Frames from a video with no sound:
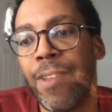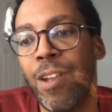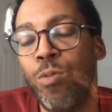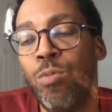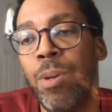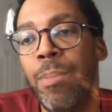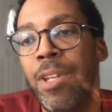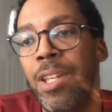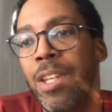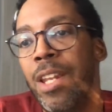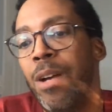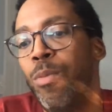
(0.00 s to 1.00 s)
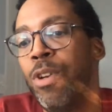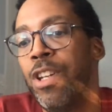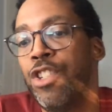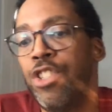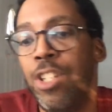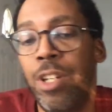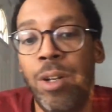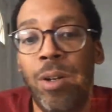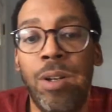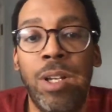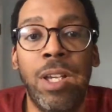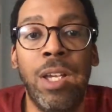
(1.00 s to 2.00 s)
remedy that I want to
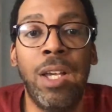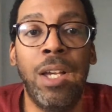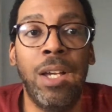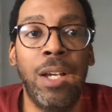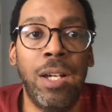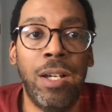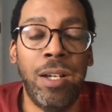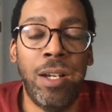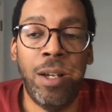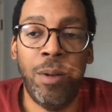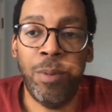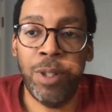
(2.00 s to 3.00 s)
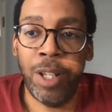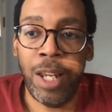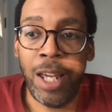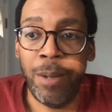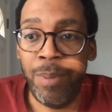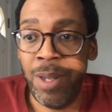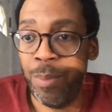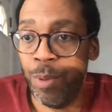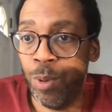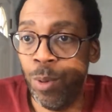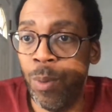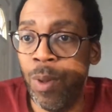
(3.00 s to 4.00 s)
share with a lot of
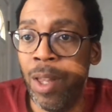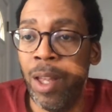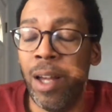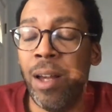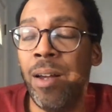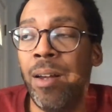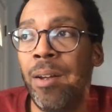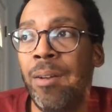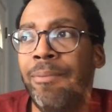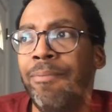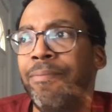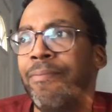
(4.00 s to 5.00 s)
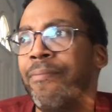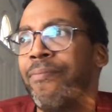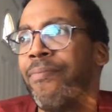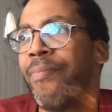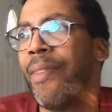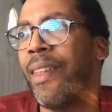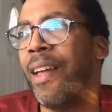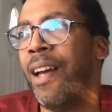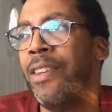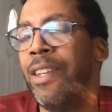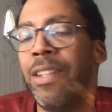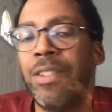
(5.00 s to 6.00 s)
people. Um, I
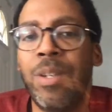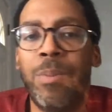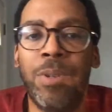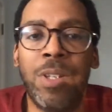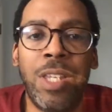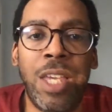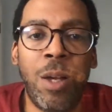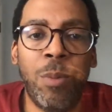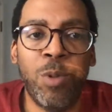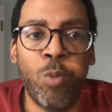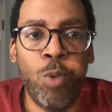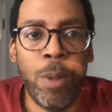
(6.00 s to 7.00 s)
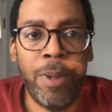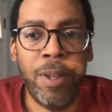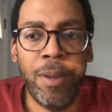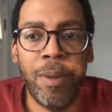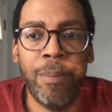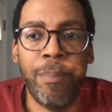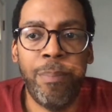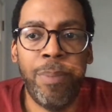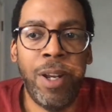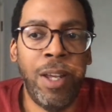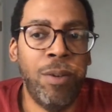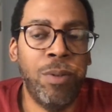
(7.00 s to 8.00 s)
think it typically helps women,
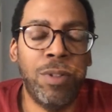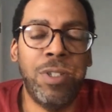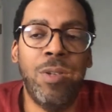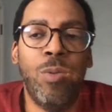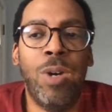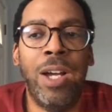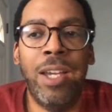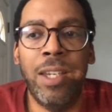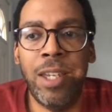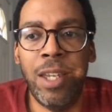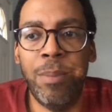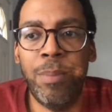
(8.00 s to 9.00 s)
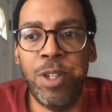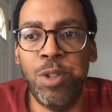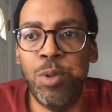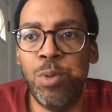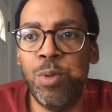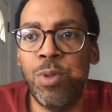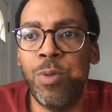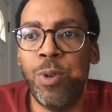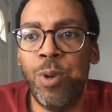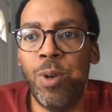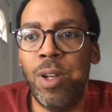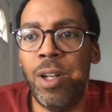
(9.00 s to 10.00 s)
but I don't see why it can't be used
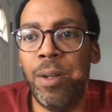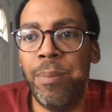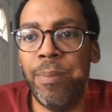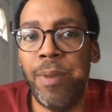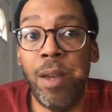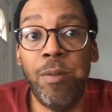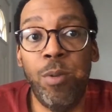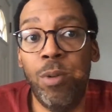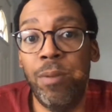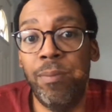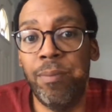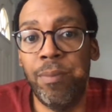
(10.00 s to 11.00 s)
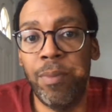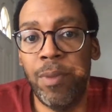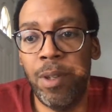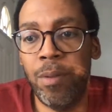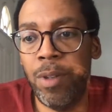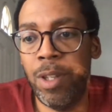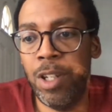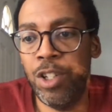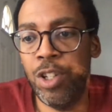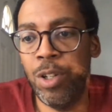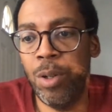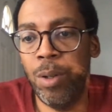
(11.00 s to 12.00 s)
for everyone of any
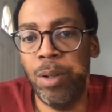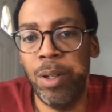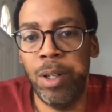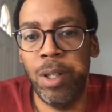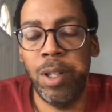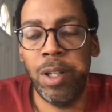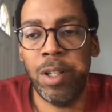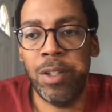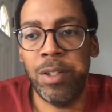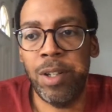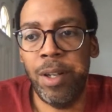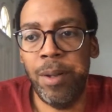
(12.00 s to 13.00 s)
gender, because